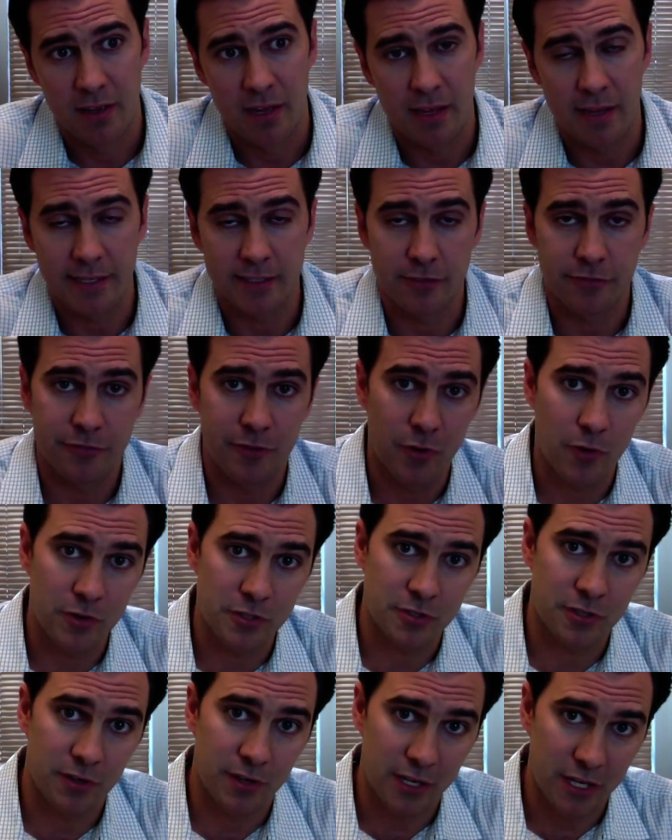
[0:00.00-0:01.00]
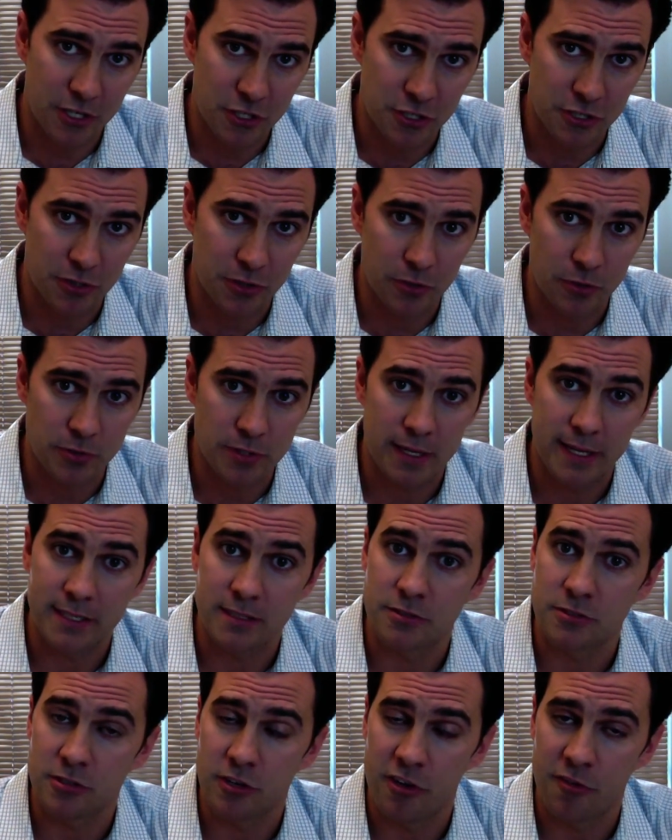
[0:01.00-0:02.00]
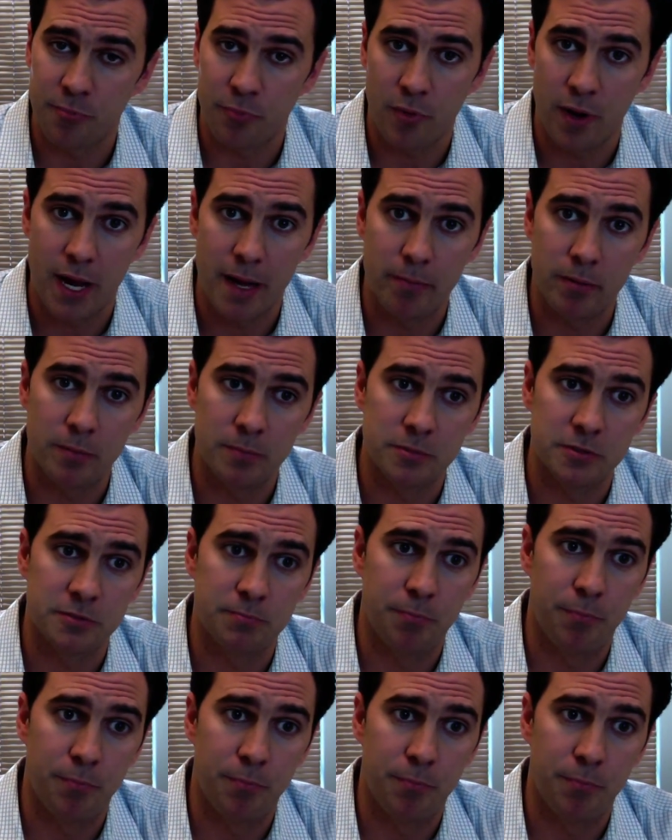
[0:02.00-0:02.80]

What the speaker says: I like to focus on issues. I like to solve problems.